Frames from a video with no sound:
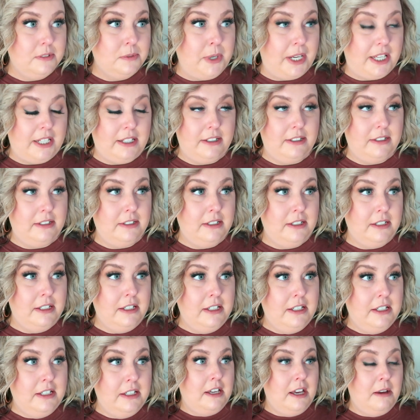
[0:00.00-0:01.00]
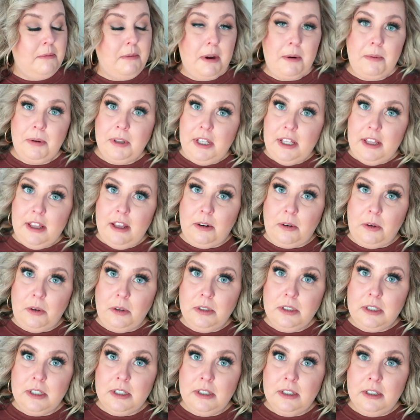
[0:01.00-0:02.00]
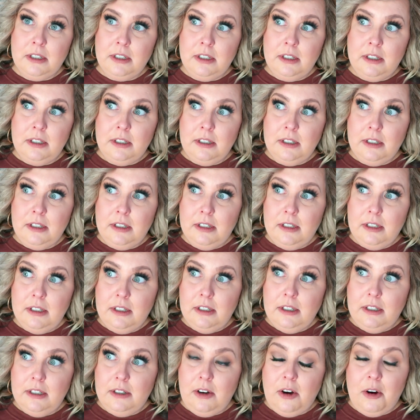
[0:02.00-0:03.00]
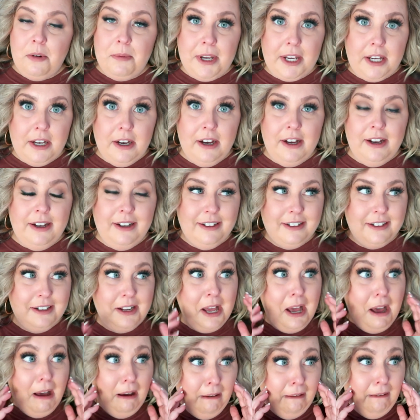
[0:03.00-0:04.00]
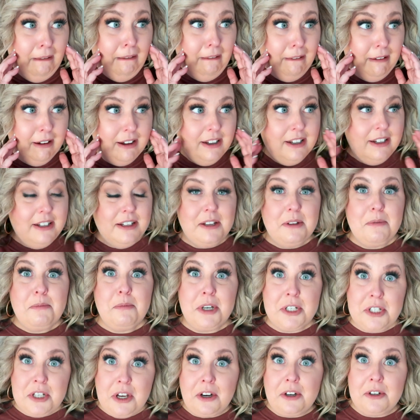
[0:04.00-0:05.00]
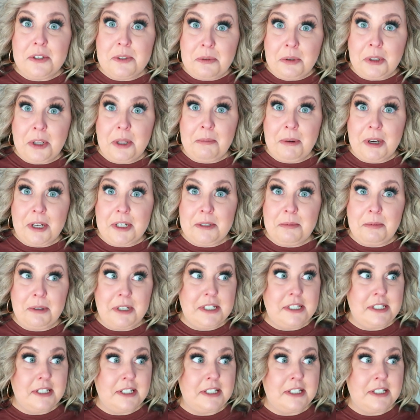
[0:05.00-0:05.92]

Wait, am I really that old? Oh my God. My daughter's really about to be